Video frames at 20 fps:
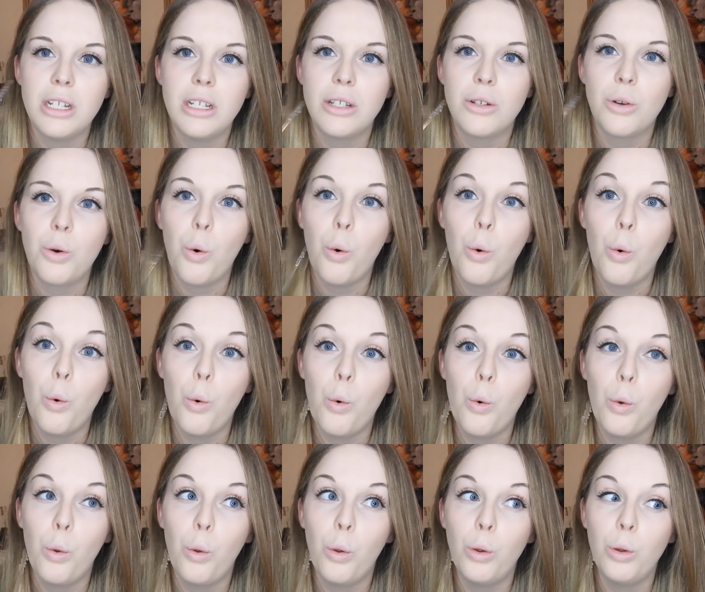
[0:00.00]
is
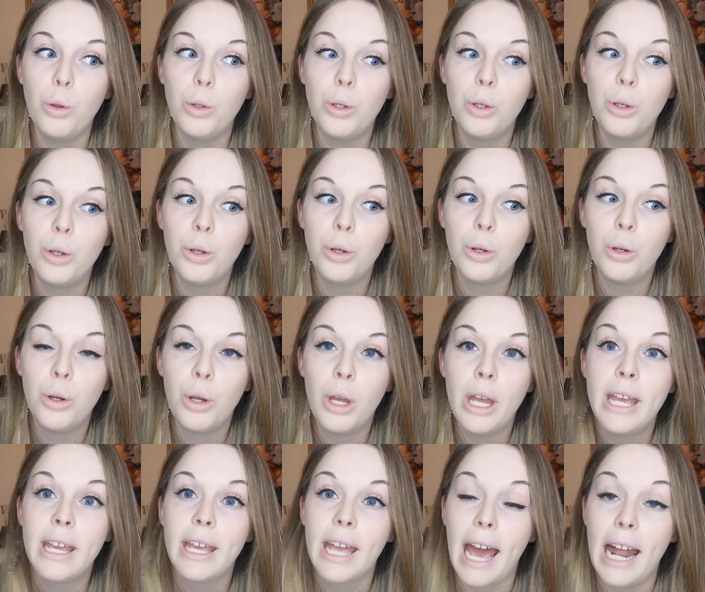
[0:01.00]
called
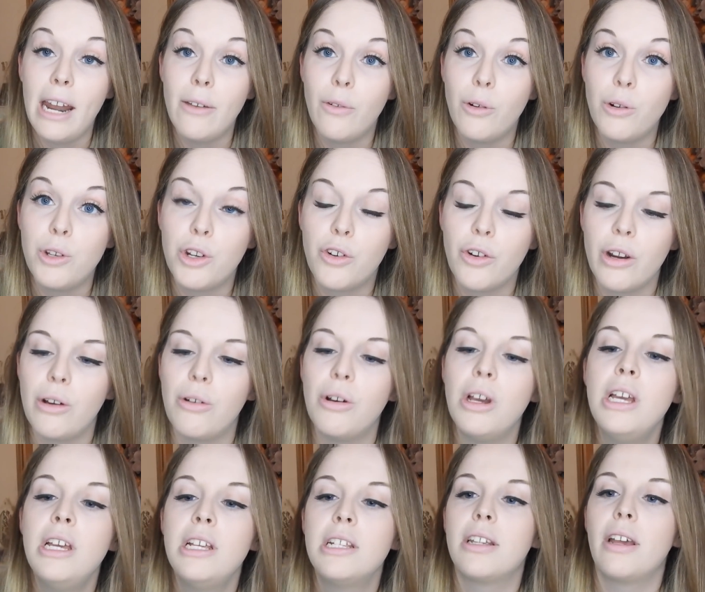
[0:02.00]
California Grill.
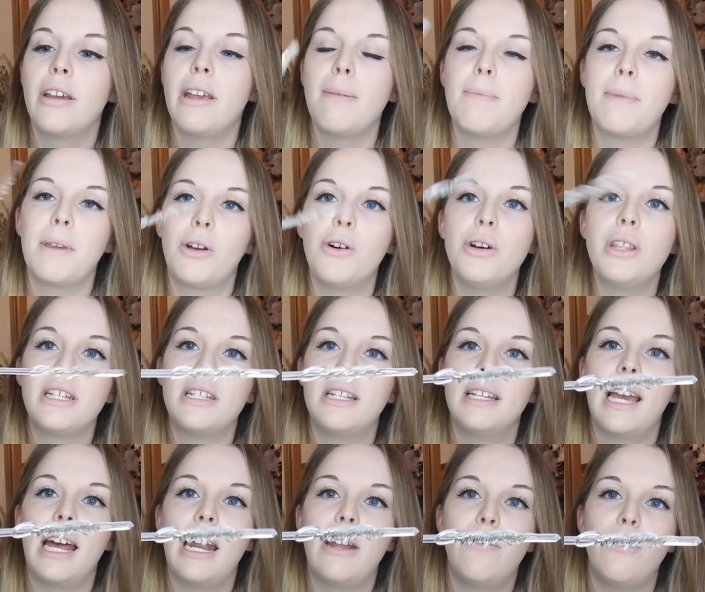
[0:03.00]
So yeah, I got this
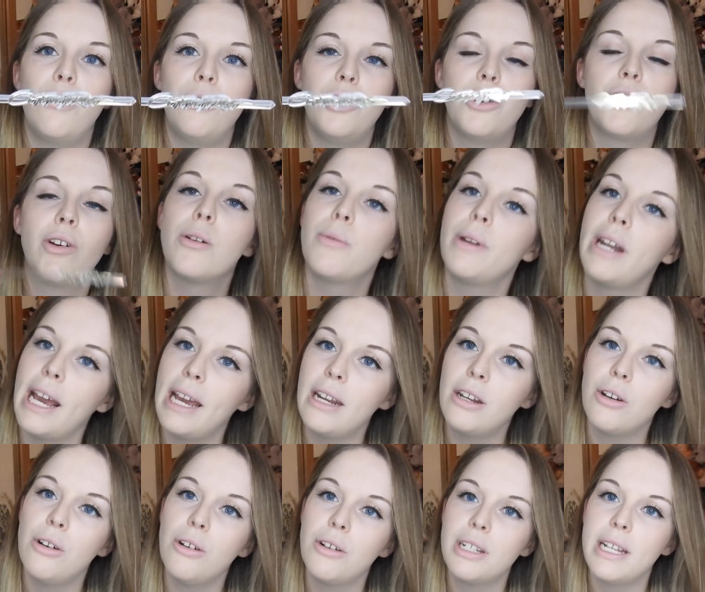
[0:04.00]
in California Grill when I had
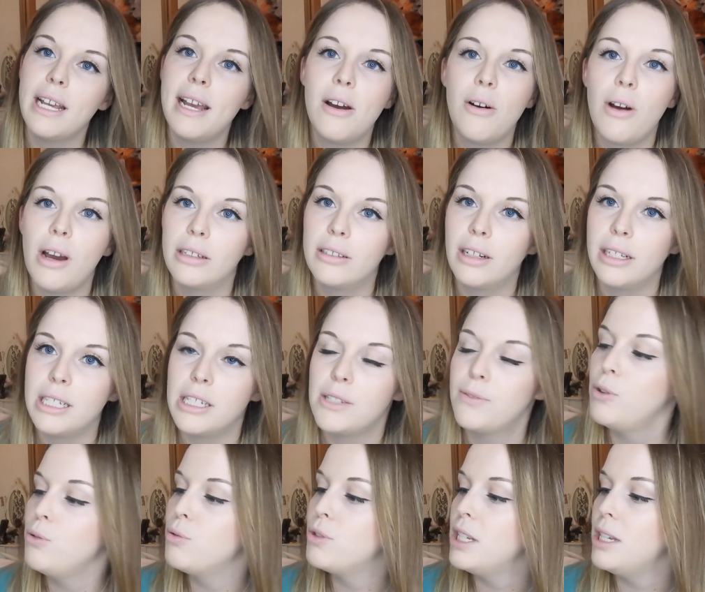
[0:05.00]
a cocktail, and I
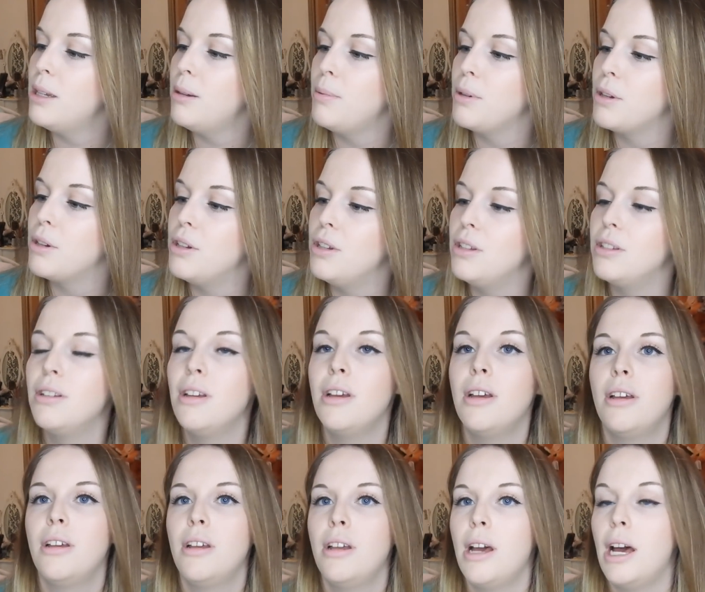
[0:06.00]
just bought it because
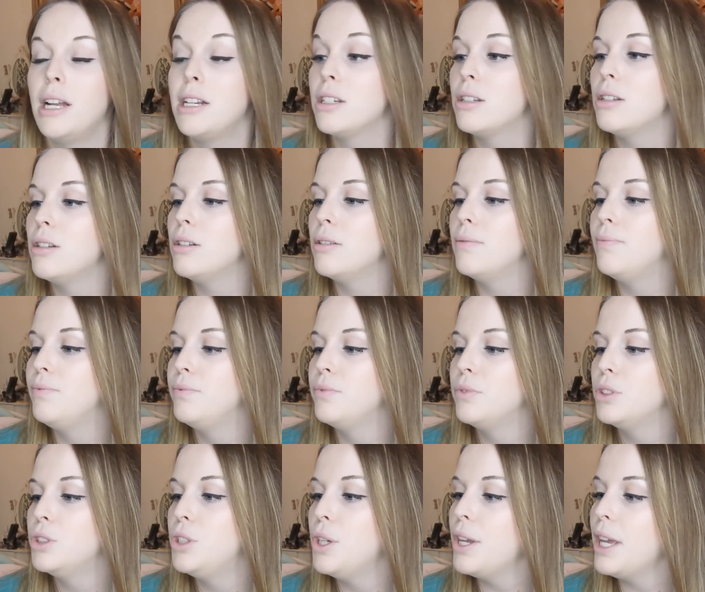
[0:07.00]
I just
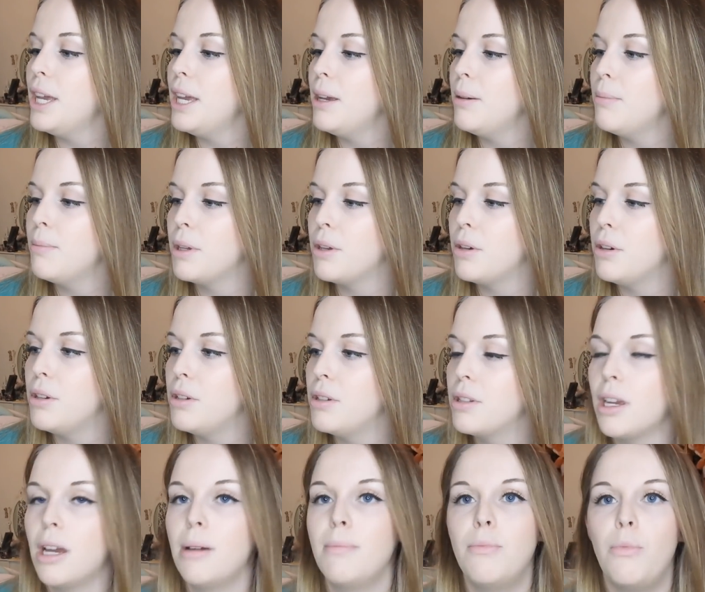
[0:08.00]
took it
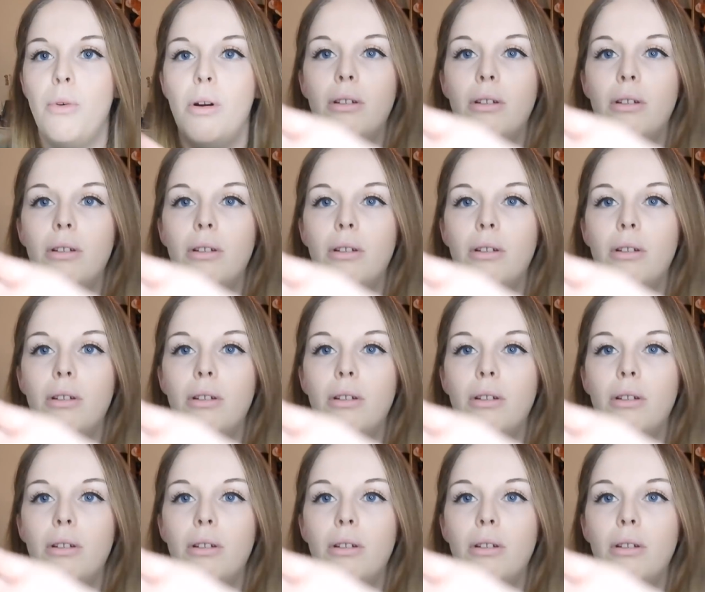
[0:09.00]
because I'm